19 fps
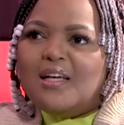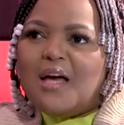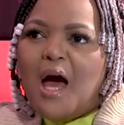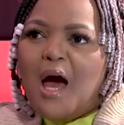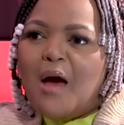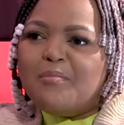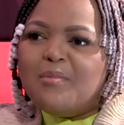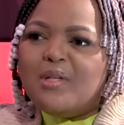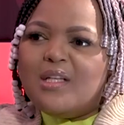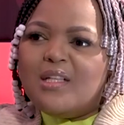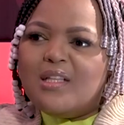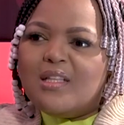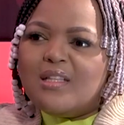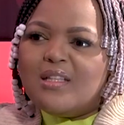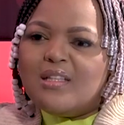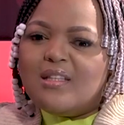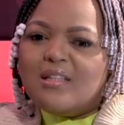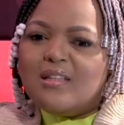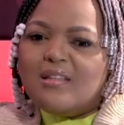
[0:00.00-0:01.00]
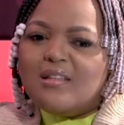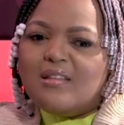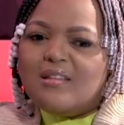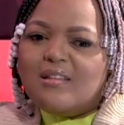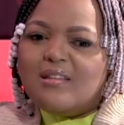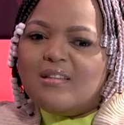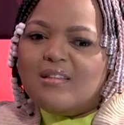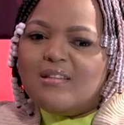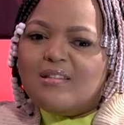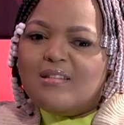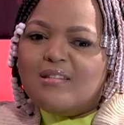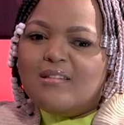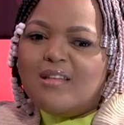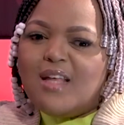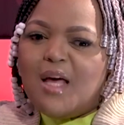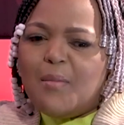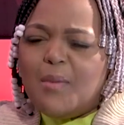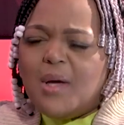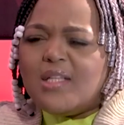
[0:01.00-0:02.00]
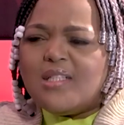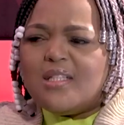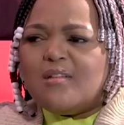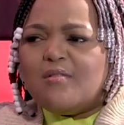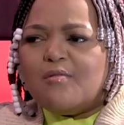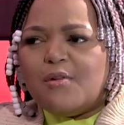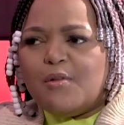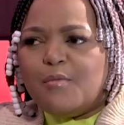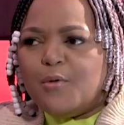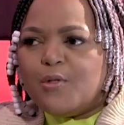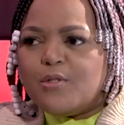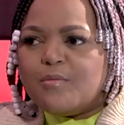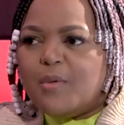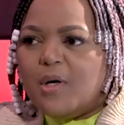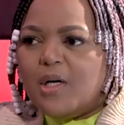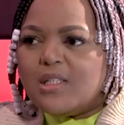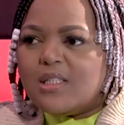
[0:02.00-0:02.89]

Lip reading: I mean, amazing for the most part.